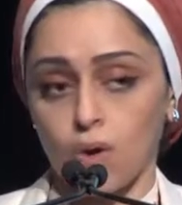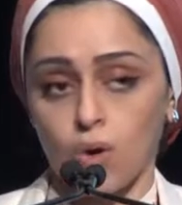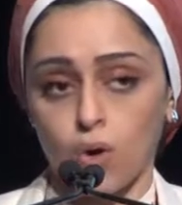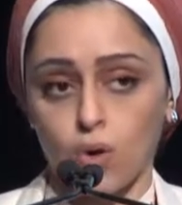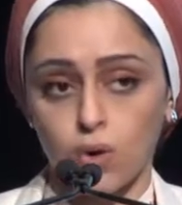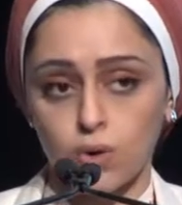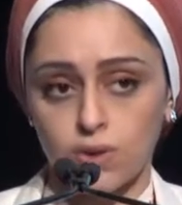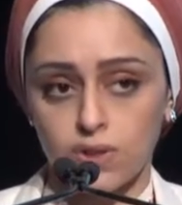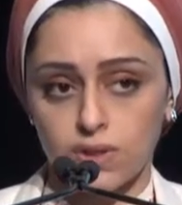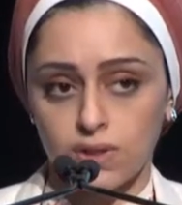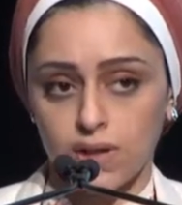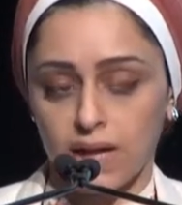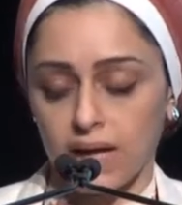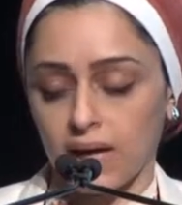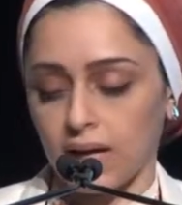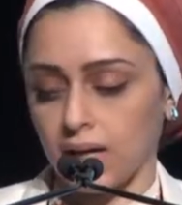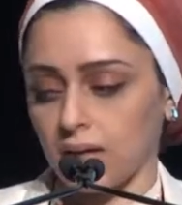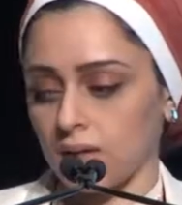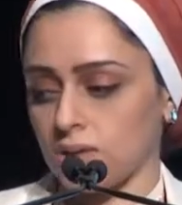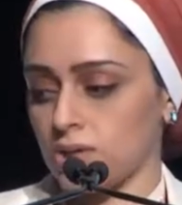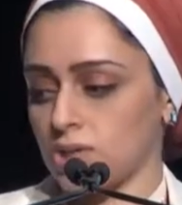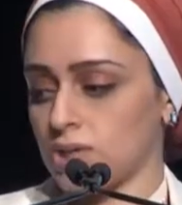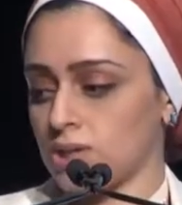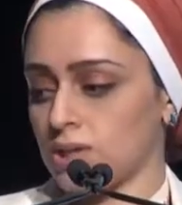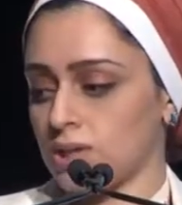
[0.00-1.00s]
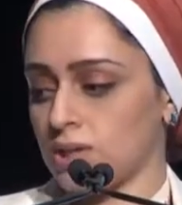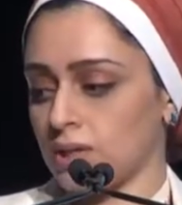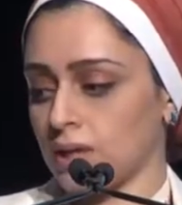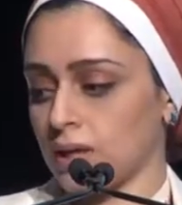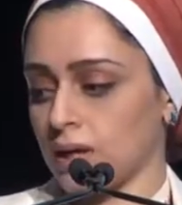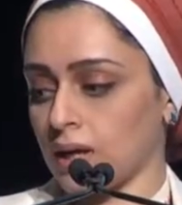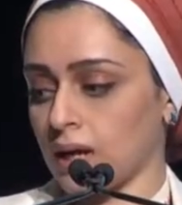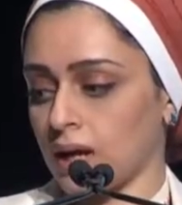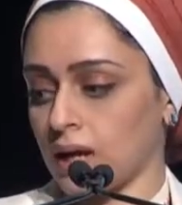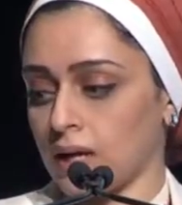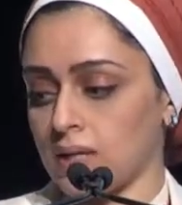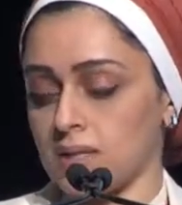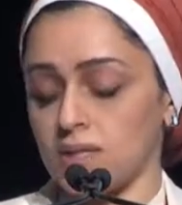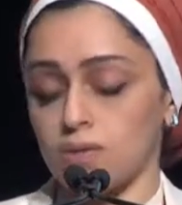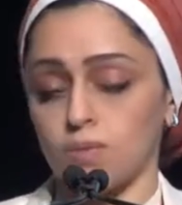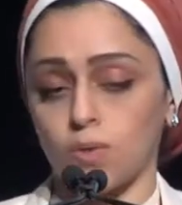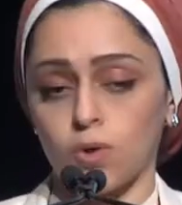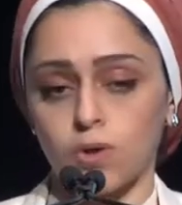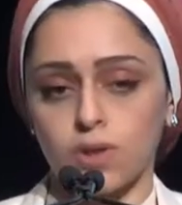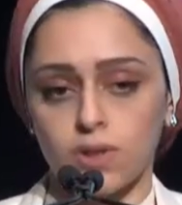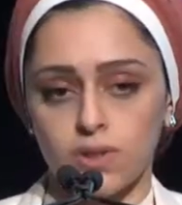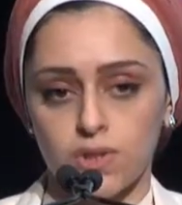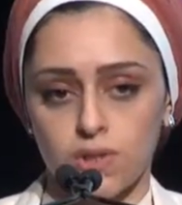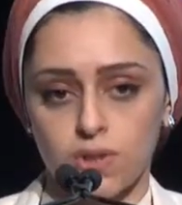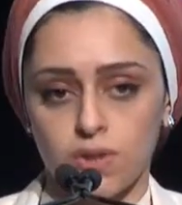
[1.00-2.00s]
older age, and
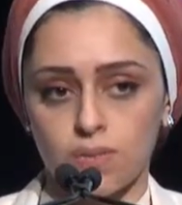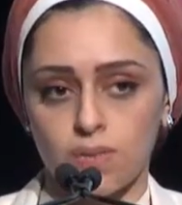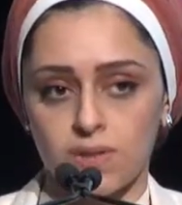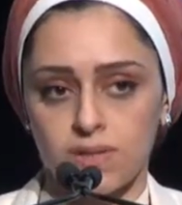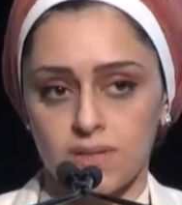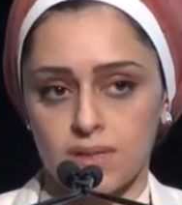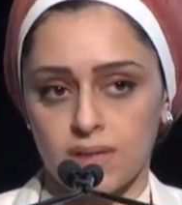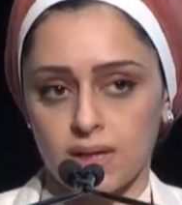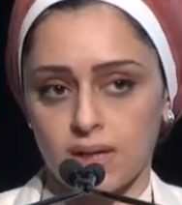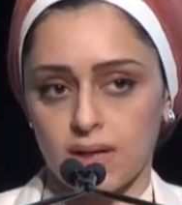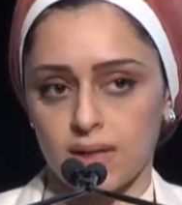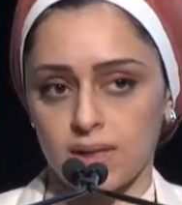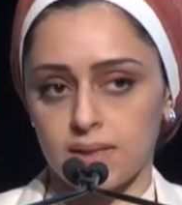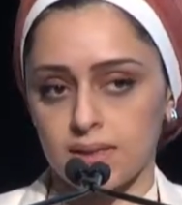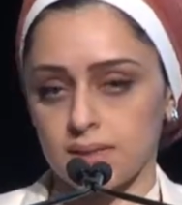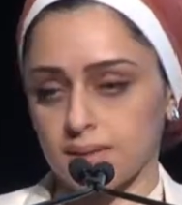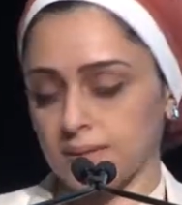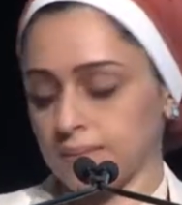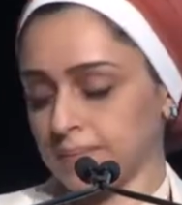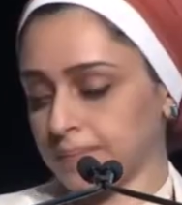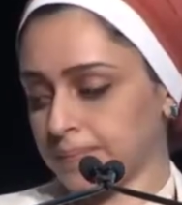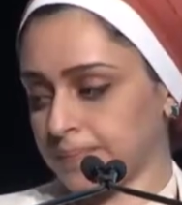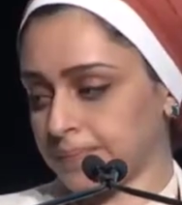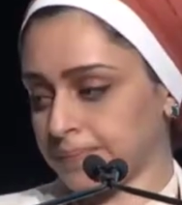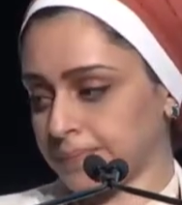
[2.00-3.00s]
smaller tumour size.